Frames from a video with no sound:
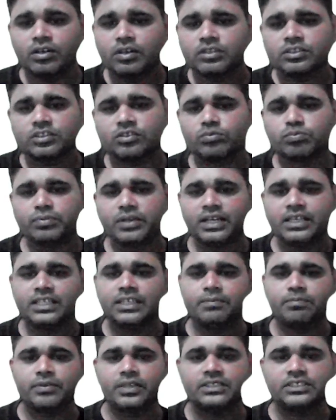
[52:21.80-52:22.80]
So, the main
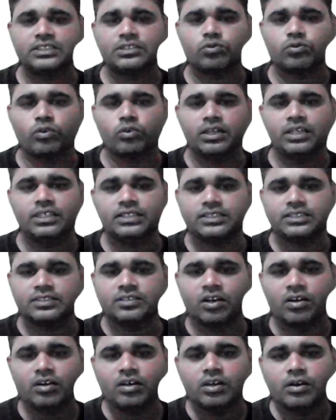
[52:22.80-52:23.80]
difference is only is
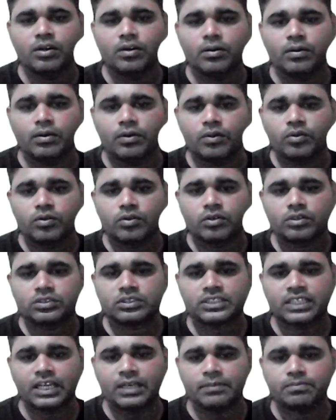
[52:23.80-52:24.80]
the
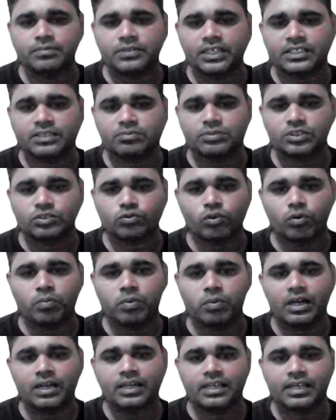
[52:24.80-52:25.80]
shape, that means
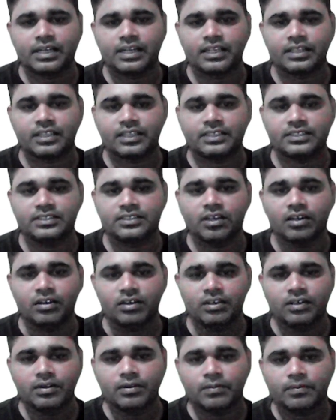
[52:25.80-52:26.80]
oval, another is the
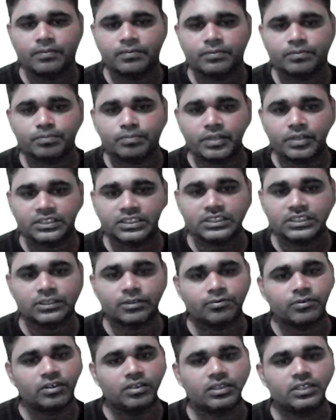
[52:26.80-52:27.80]
presence
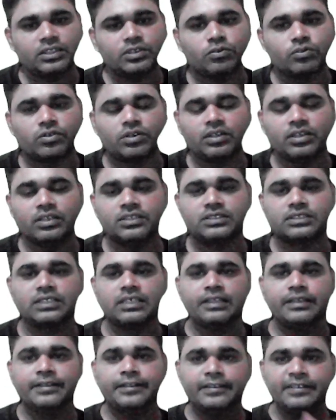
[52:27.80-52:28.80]
of the nucleus.
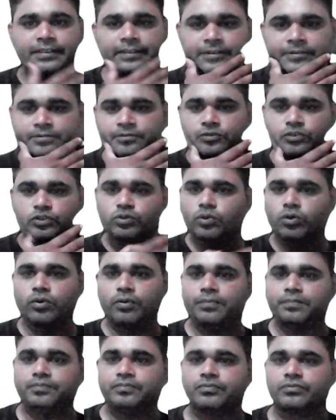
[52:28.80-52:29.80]

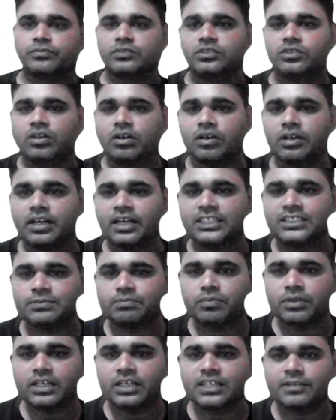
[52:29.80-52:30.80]
So, the
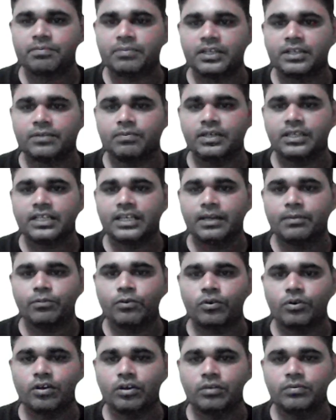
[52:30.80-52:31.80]
respiratory pigment
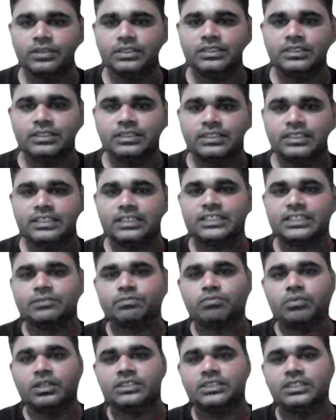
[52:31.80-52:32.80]
hemoglobin, it is
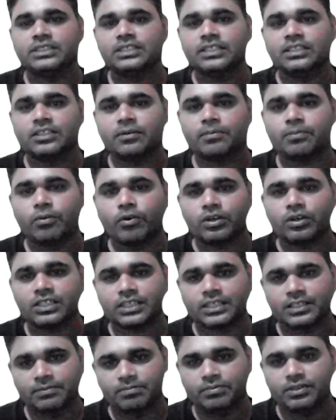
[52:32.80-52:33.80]
present in the
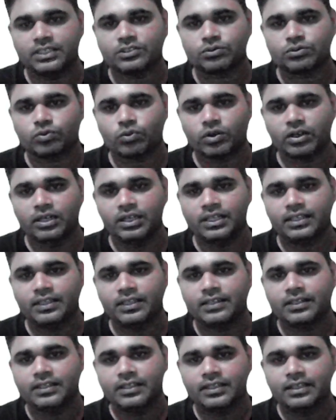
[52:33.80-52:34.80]
vertebrates only,
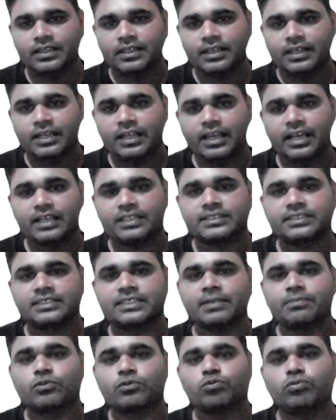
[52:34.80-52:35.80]

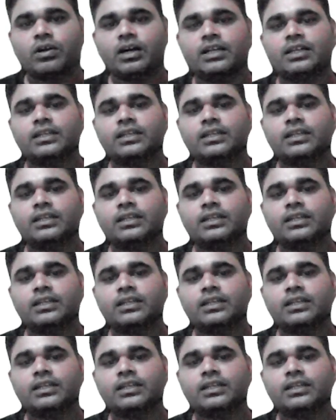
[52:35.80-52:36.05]
except one,